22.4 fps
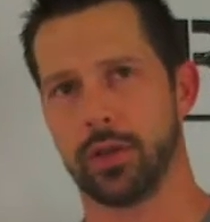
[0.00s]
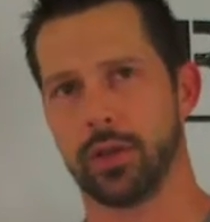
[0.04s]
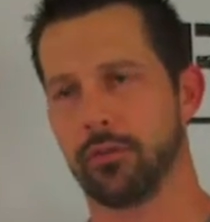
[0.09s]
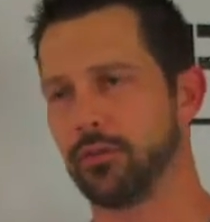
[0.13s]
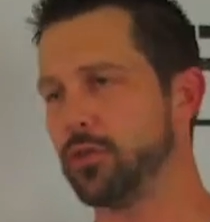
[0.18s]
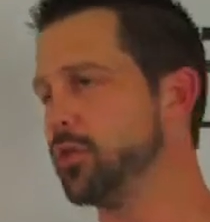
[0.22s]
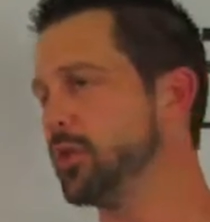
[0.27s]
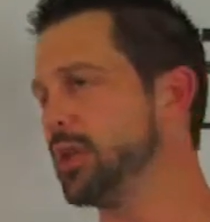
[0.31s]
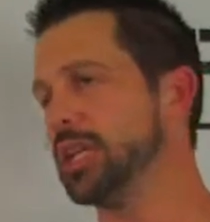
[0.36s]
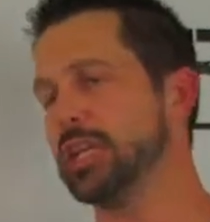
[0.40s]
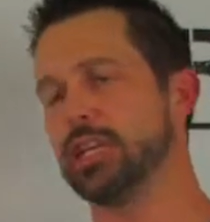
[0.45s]

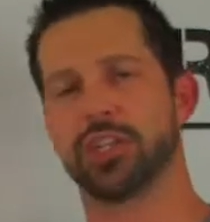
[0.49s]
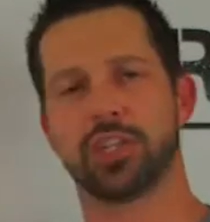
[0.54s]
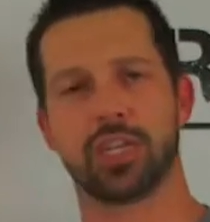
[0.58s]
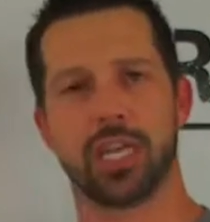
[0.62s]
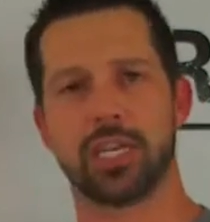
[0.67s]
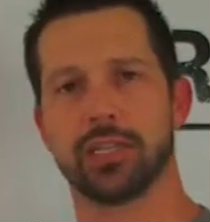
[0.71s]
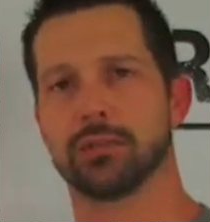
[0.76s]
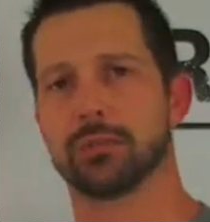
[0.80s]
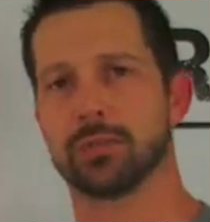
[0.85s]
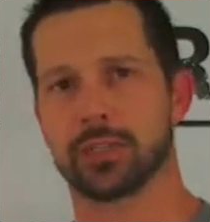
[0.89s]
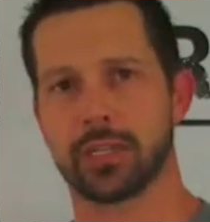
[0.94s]
If you need to
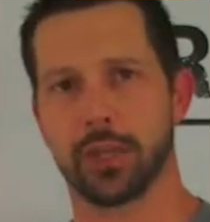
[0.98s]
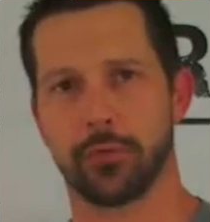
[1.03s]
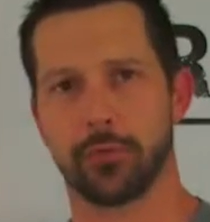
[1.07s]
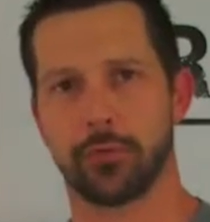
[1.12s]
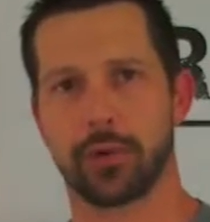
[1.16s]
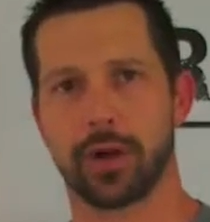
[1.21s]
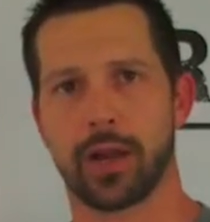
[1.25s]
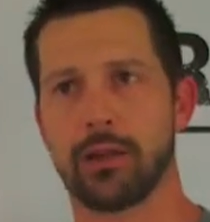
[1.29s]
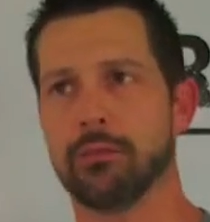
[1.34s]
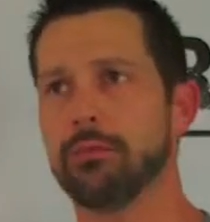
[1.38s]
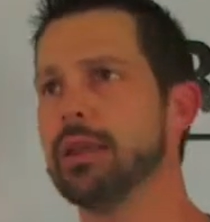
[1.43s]
change some stuff
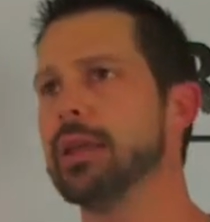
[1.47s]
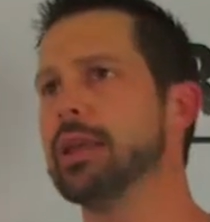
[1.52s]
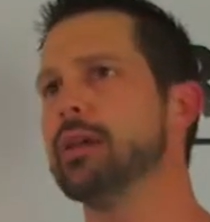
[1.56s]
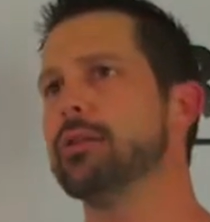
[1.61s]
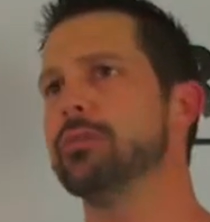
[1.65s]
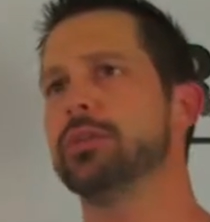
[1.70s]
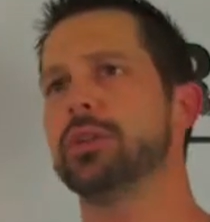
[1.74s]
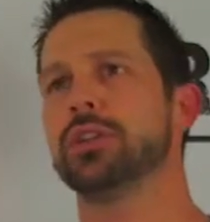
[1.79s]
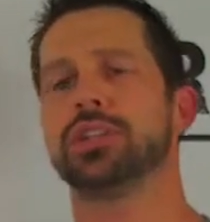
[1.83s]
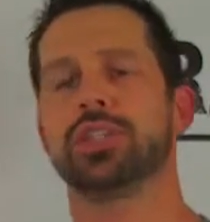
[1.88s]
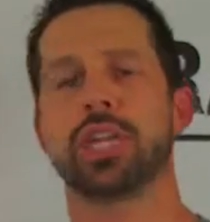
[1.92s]
around,
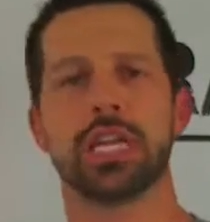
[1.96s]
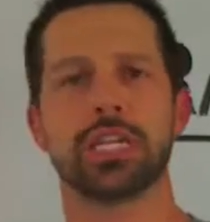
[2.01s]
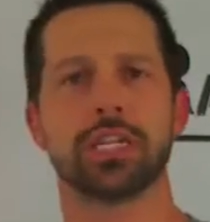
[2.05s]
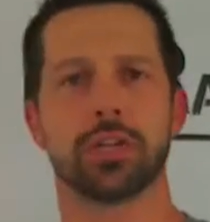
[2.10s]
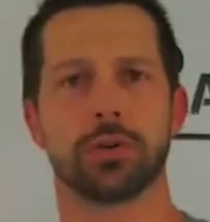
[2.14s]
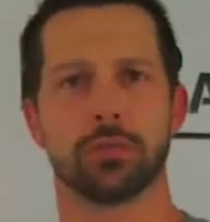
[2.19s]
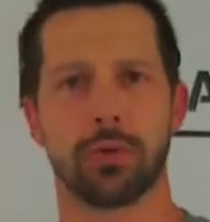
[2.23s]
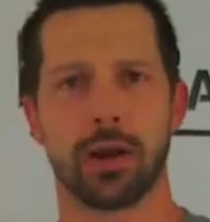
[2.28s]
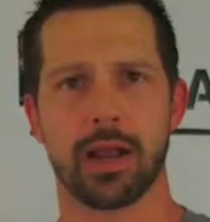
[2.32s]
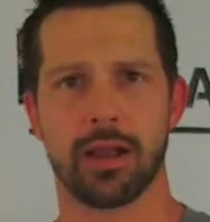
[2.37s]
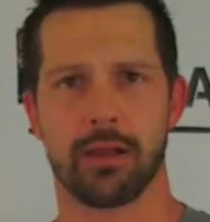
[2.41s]
then change
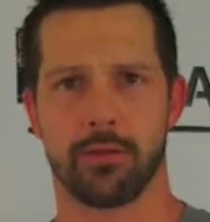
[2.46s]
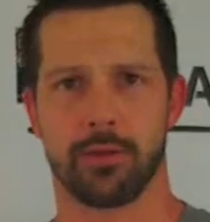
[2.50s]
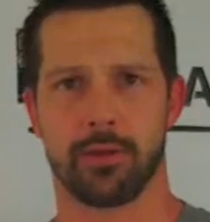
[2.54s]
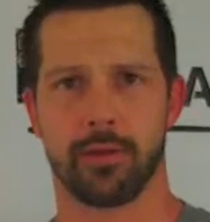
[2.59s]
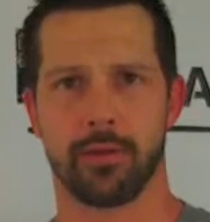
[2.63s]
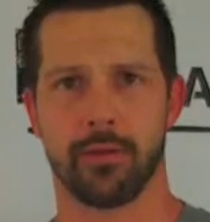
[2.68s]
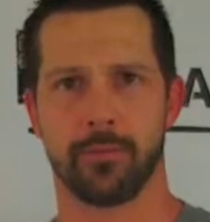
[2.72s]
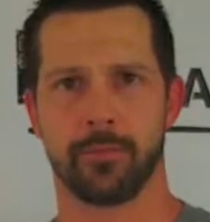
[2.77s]
it around.